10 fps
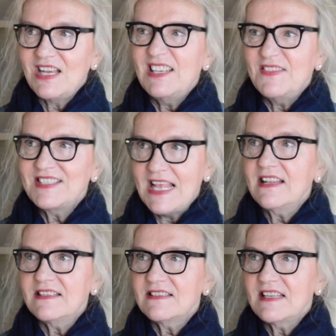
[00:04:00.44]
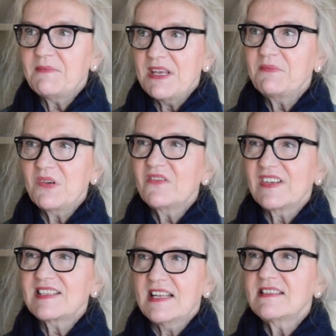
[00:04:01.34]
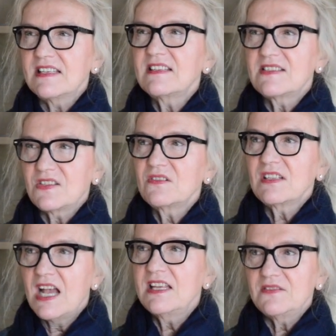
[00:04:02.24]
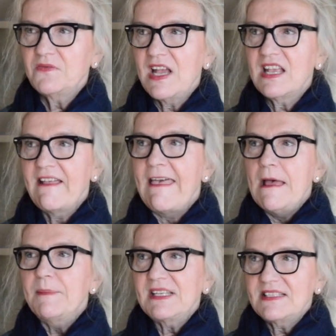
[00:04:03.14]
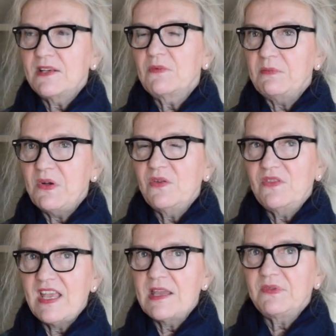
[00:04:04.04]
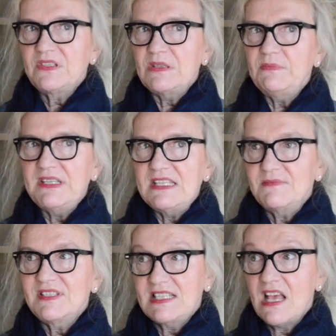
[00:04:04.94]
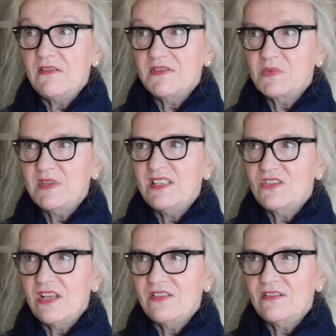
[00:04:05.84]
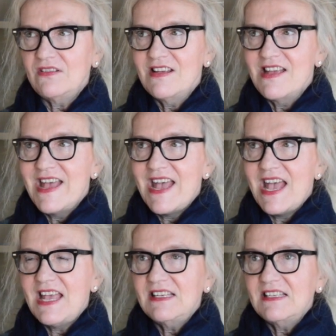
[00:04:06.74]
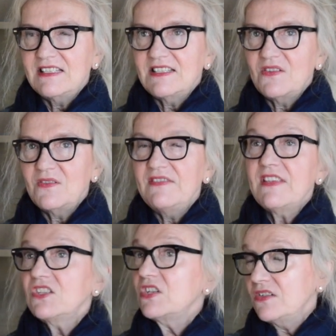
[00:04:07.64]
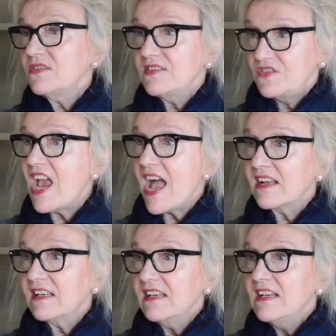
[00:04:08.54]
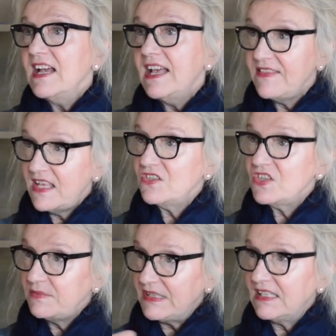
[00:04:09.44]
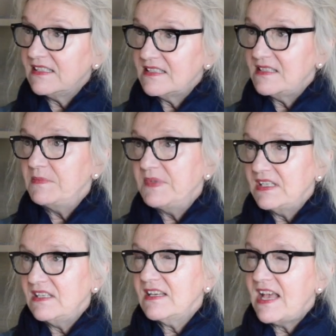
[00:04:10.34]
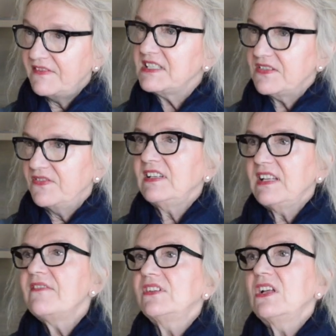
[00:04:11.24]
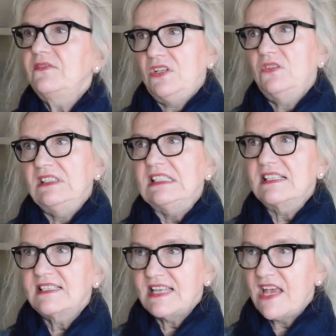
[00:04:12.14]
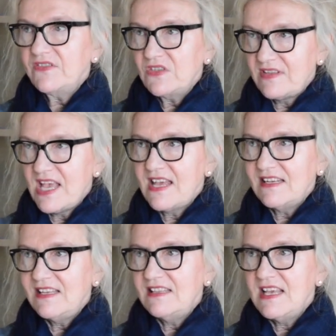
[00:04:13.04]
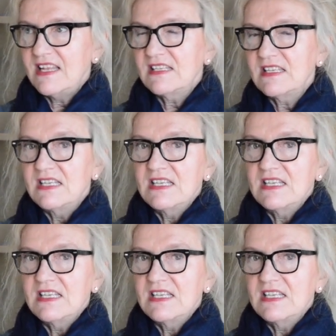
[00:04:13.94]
kind of sense. Mm. They made perfect sense in a certain kind of way because they were both able to be themselves with each other and so and then she loses jack mm. and then she begins to be have a different level of loneliness after that and then